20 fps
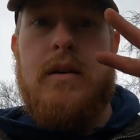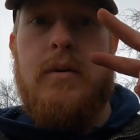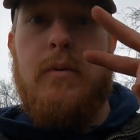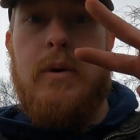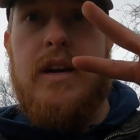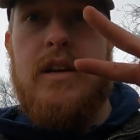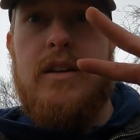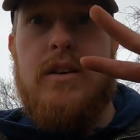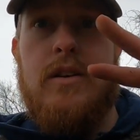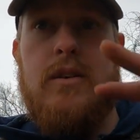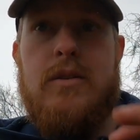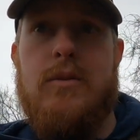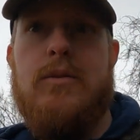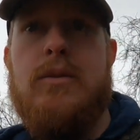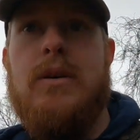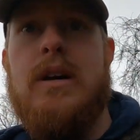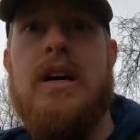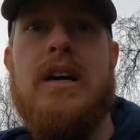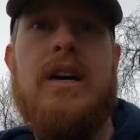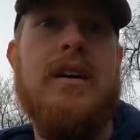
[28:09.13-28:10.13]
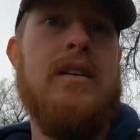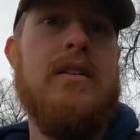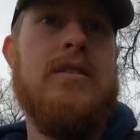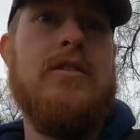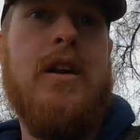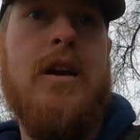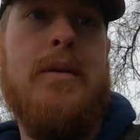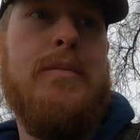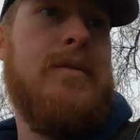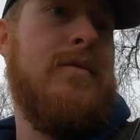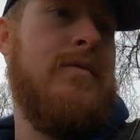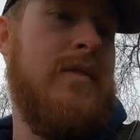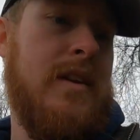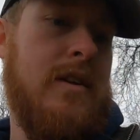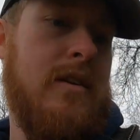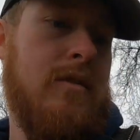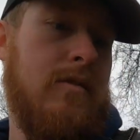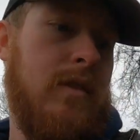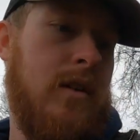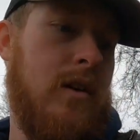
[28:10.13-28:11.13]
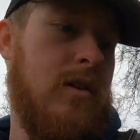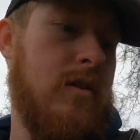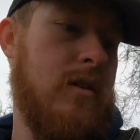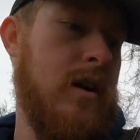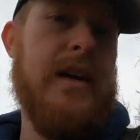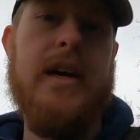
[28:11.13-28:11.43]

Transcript: week 2 trapping video vlog.